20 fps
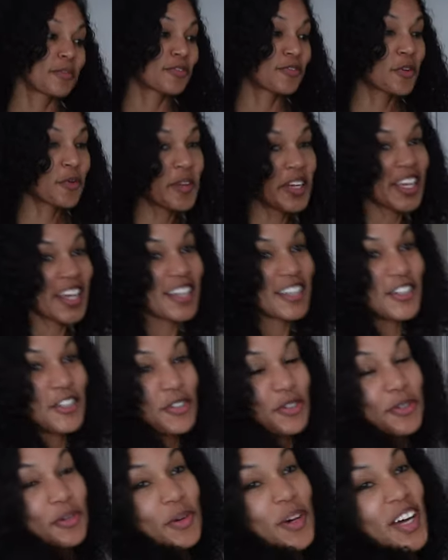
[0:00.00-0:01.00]
Before we get
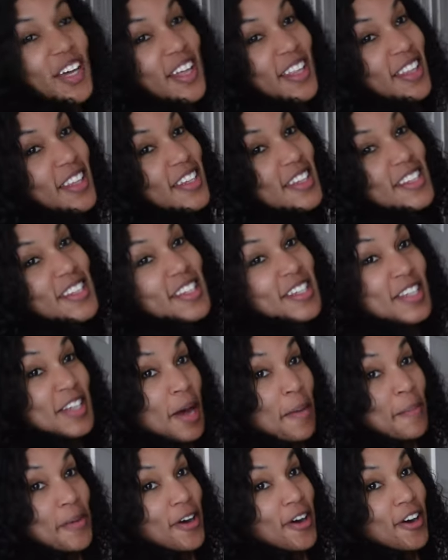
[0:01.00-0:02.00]
into the
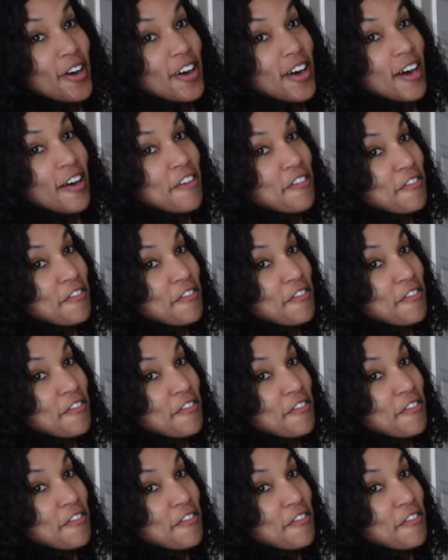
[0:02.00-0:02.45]
summer